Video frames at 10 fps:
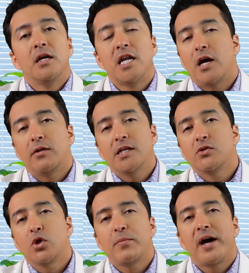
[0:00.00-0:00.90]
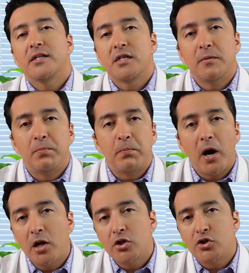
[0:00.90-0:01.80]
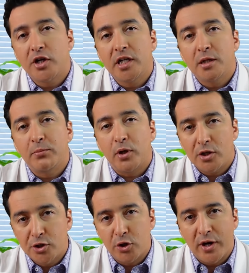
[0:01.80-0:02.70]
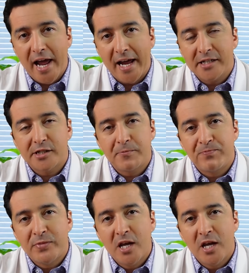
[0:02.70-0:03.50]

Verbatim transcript: Now, let's talk about monitoring the blood sugar hacks.